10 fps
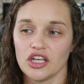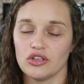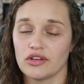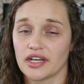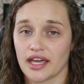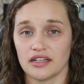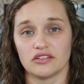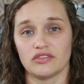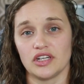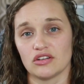You could edit
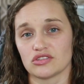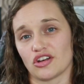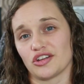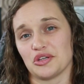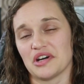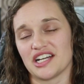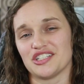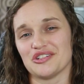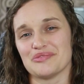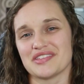the videos all you wanted
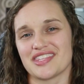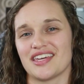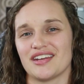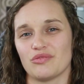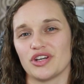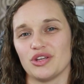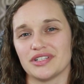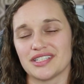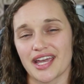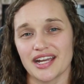to, but then when you
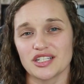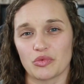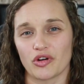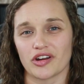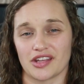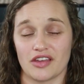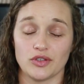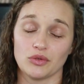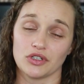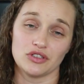went to export it, if
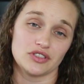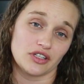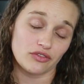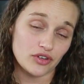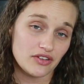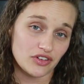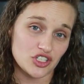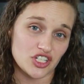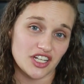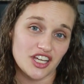you were using the free
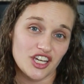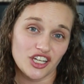version,